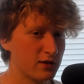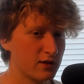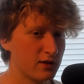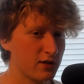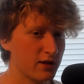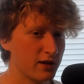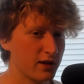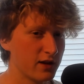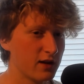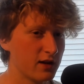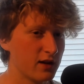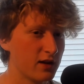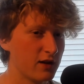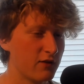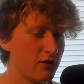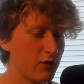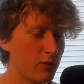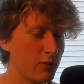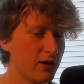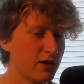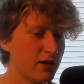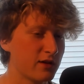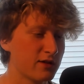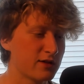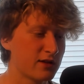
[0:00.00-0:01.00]
Like, if a
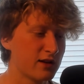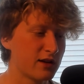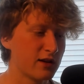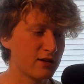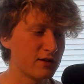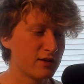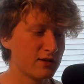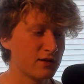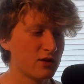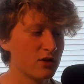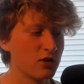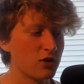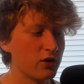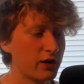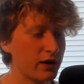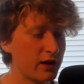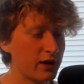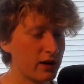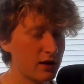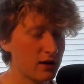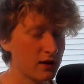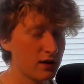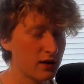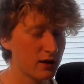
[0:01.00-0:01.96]
person is lean